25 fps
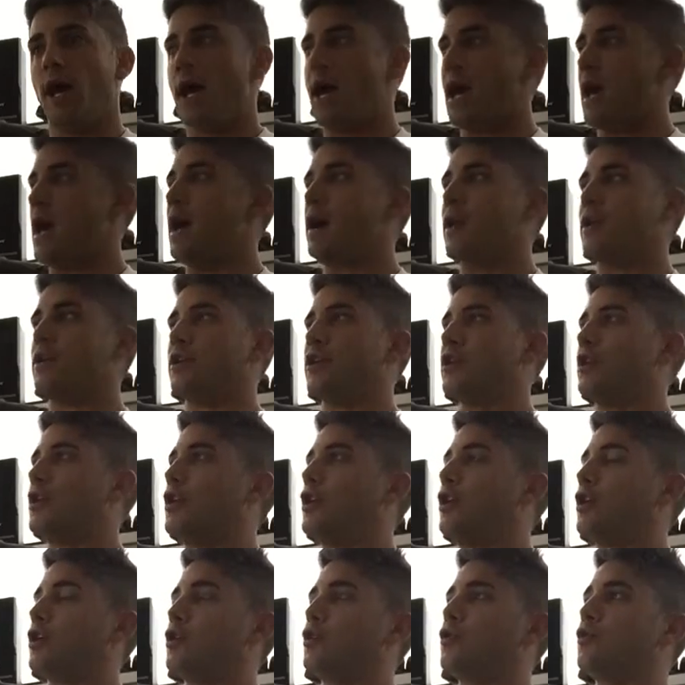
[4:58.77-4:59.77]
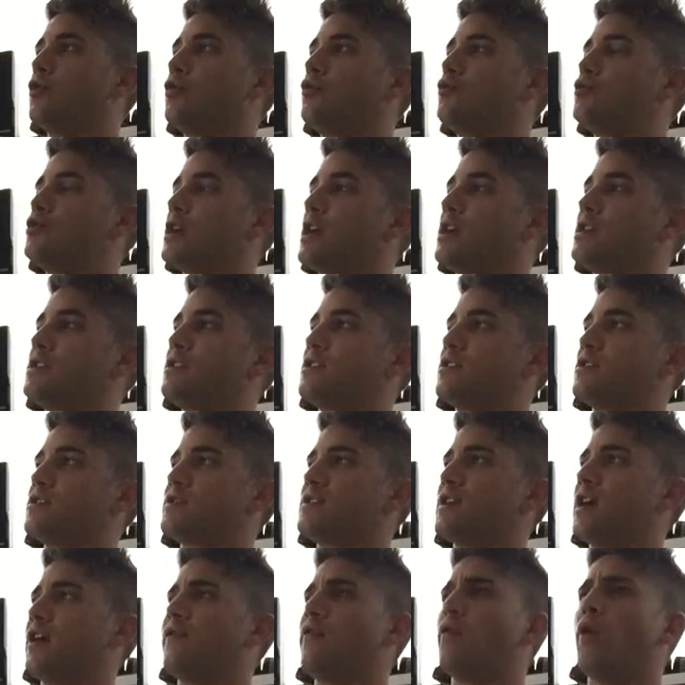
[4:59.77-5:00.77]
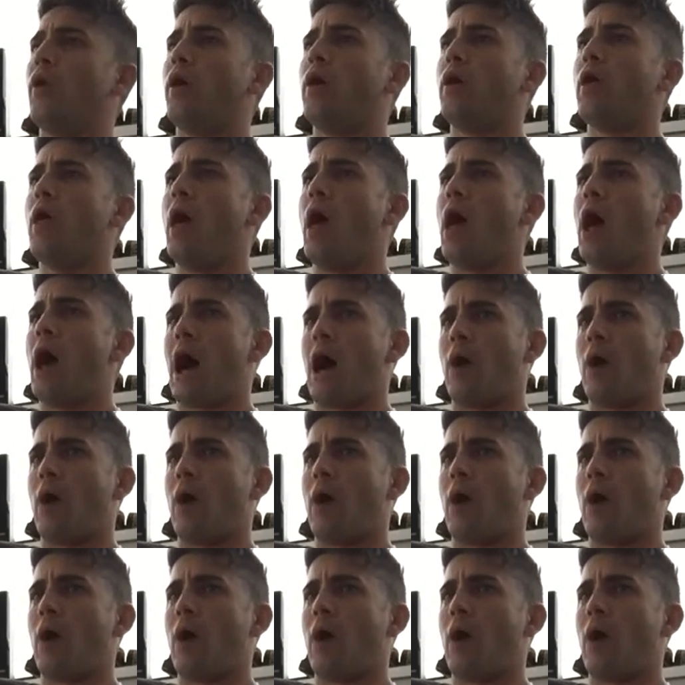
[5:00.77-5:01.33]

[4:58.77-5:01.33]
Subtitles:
and you said to yourself, well,